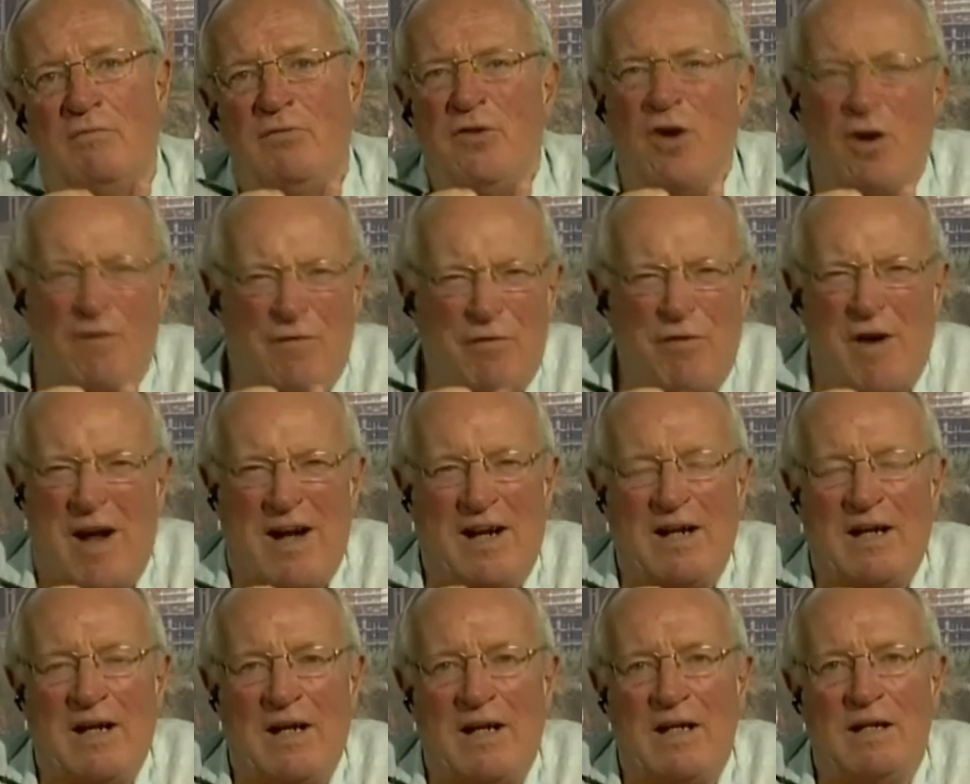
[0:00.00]
Not
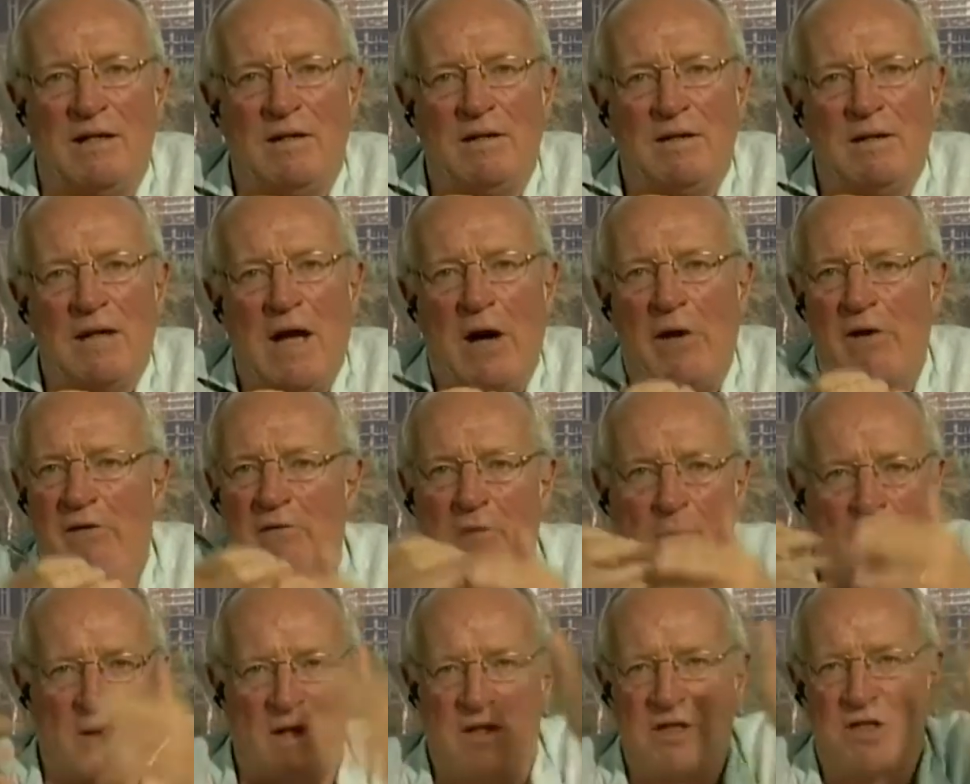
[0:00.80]
frankly,
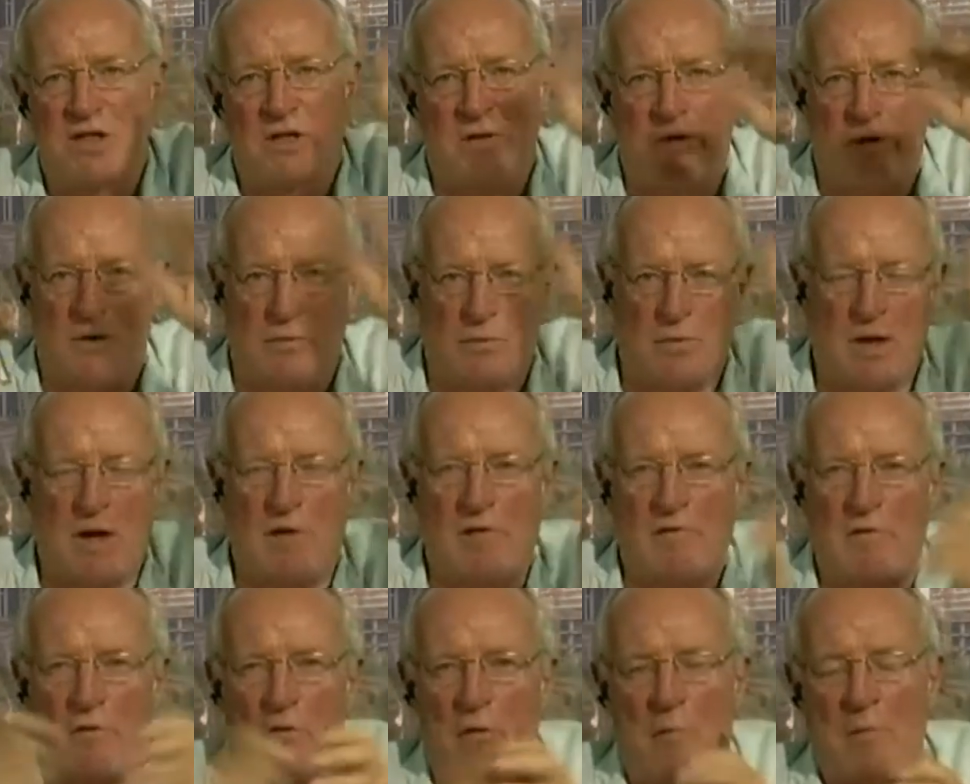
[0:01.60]
however much, you know,
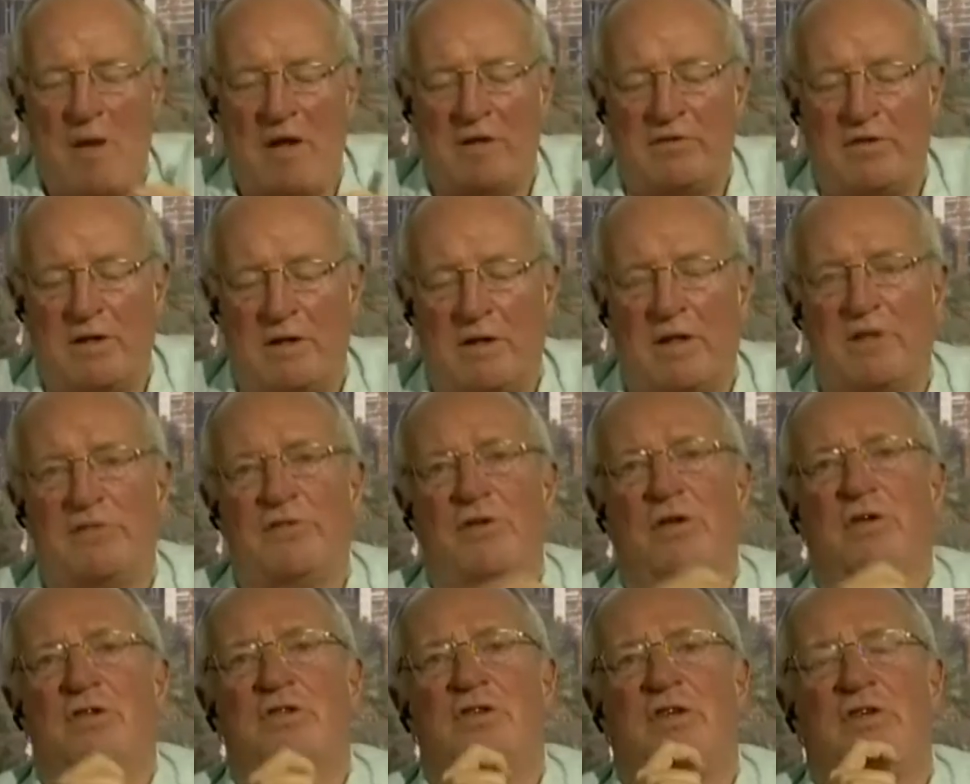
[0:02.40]
however romantic
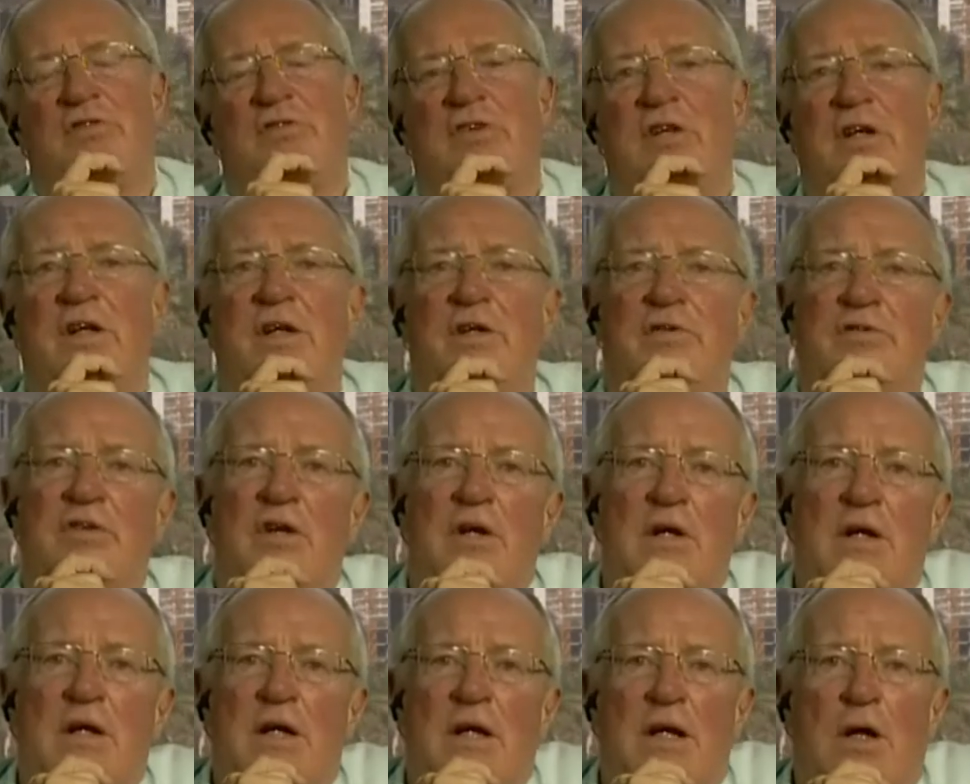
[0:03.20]
Assange thinks he is,
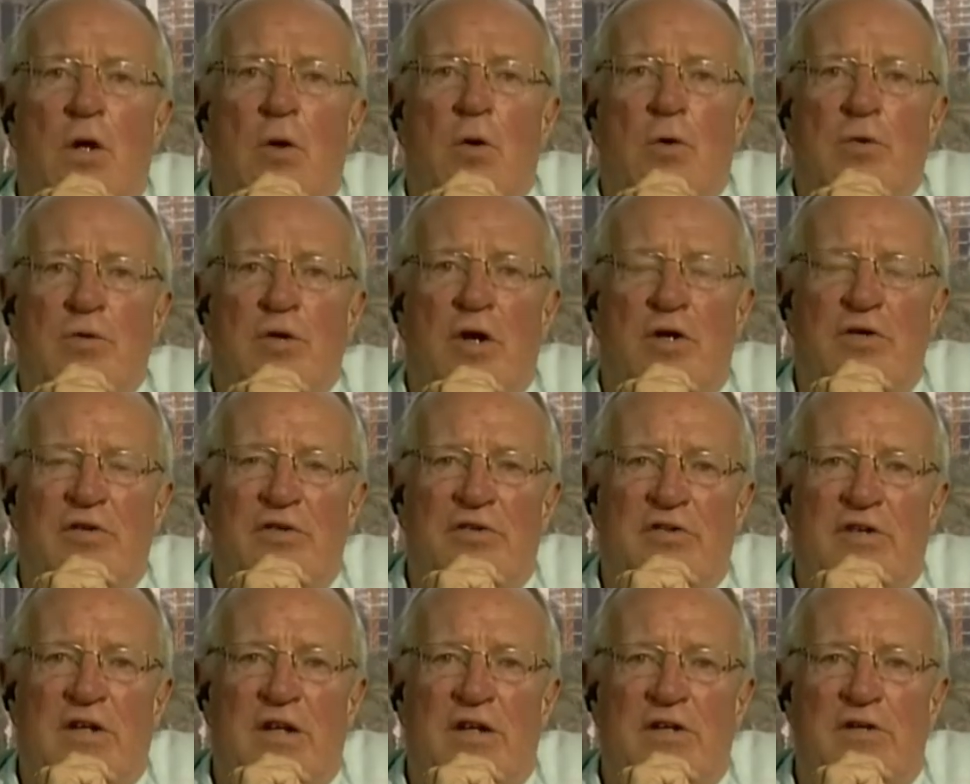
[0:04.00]
or not
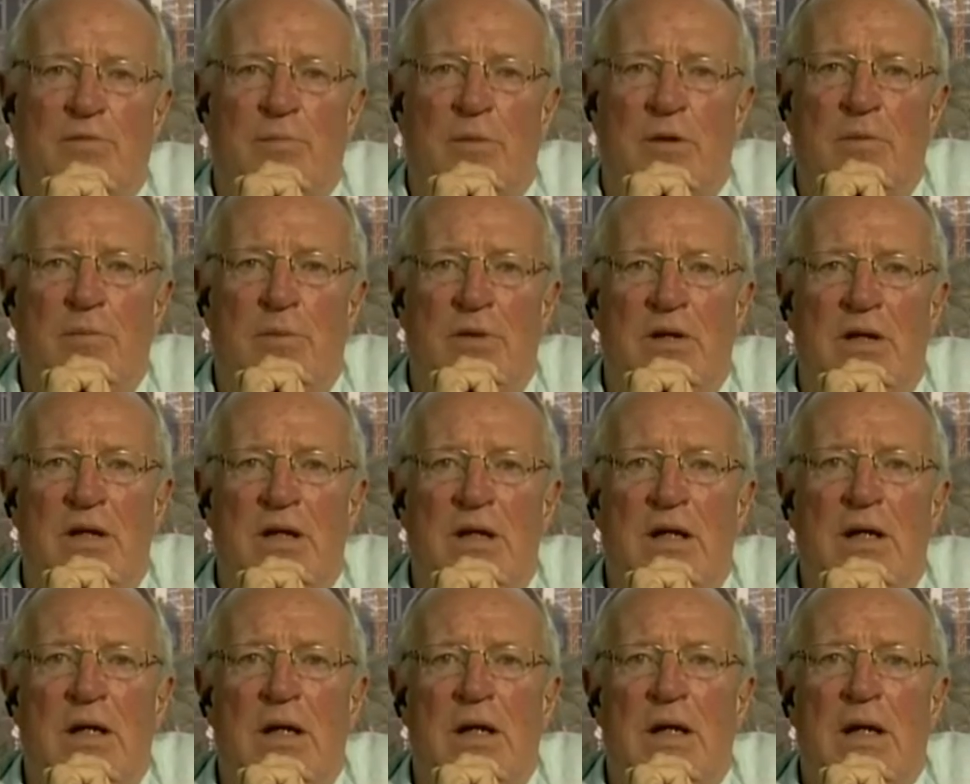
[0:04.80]
as the case may
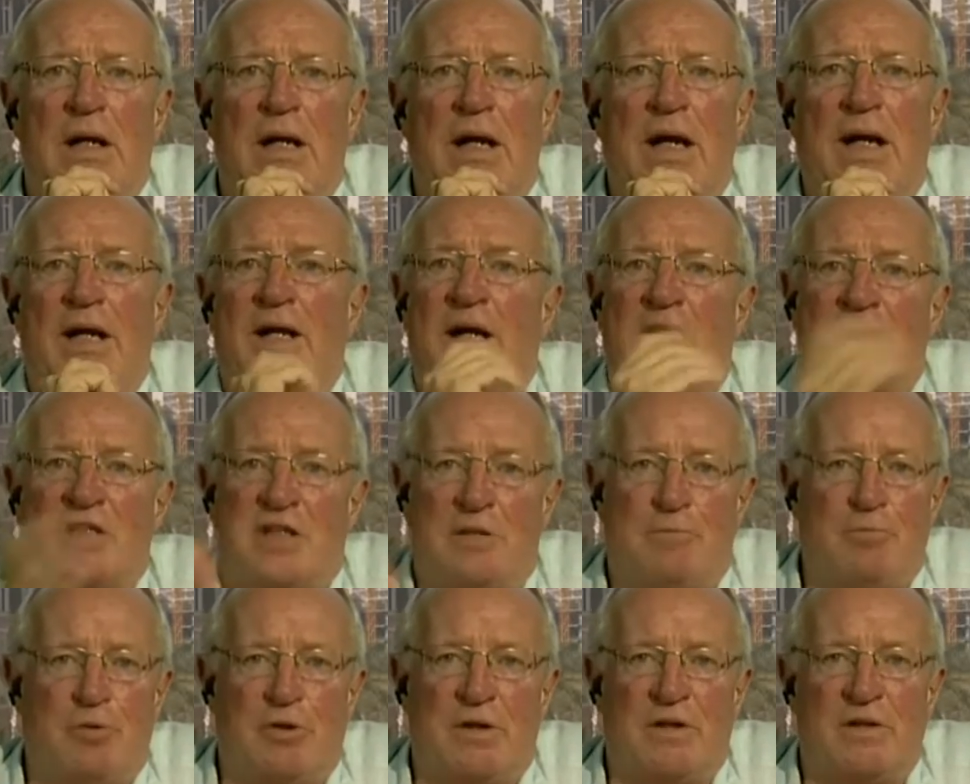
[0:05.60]
be, in
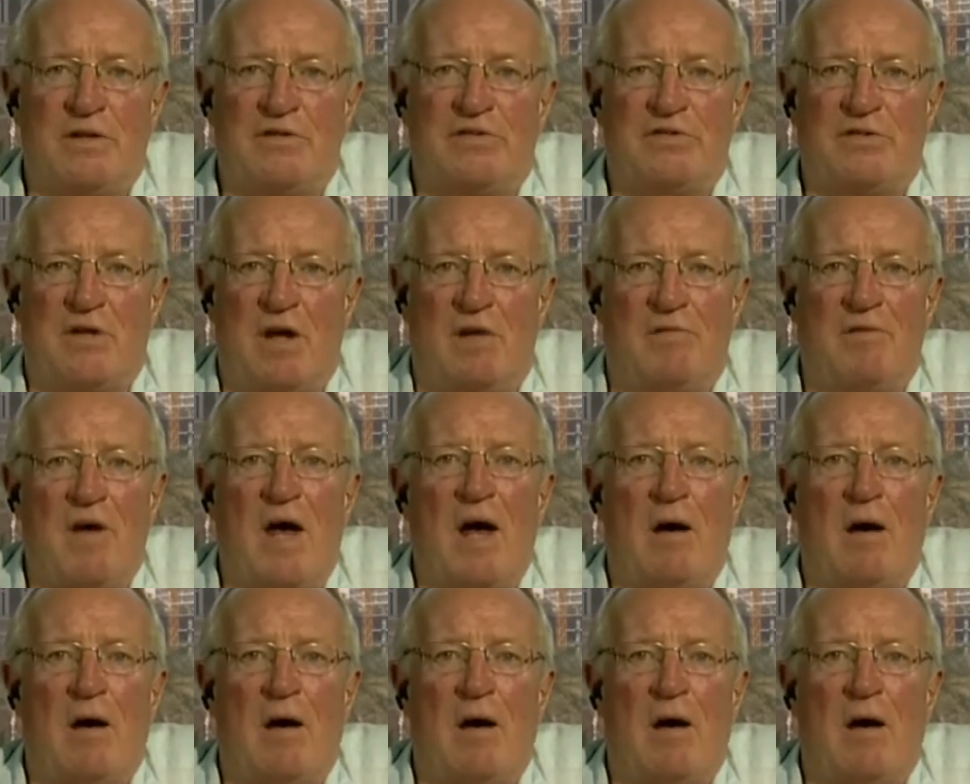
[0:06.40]
actually putting this stuff